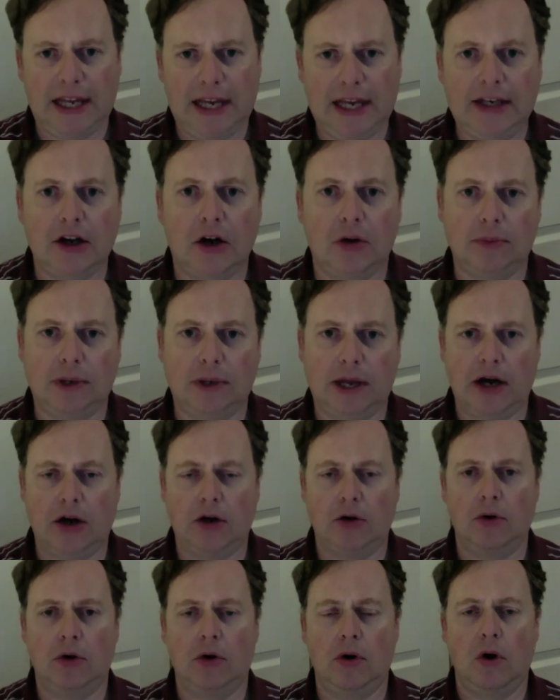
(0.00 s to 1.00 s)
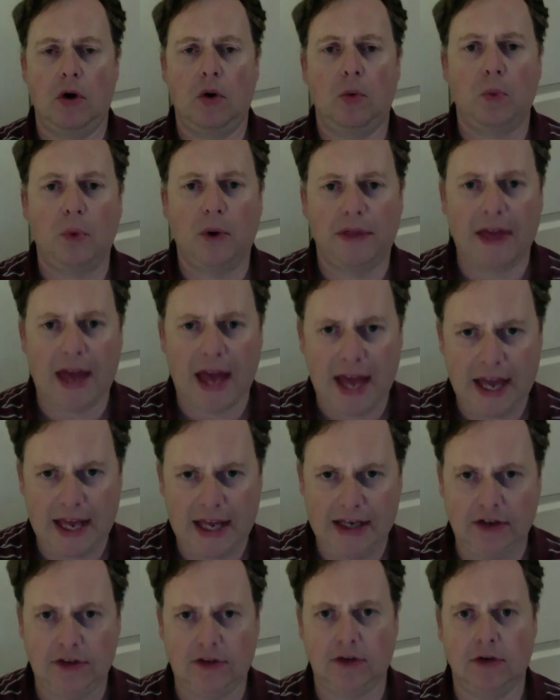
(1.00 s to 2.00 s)
Edom now with
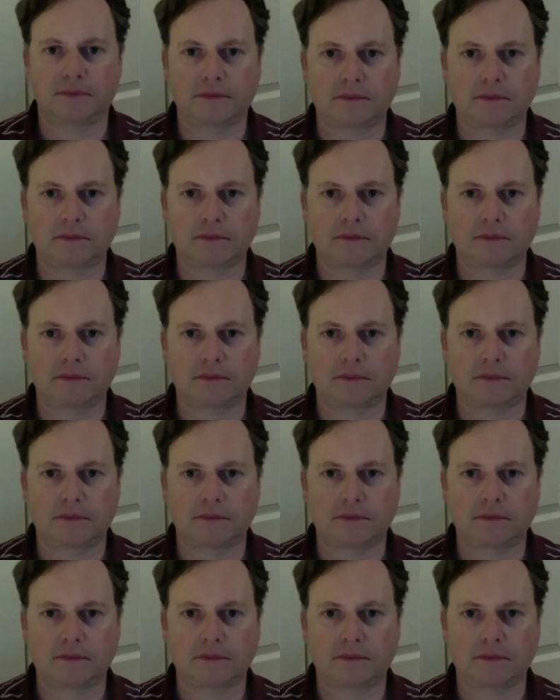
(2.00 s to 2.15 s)
hate.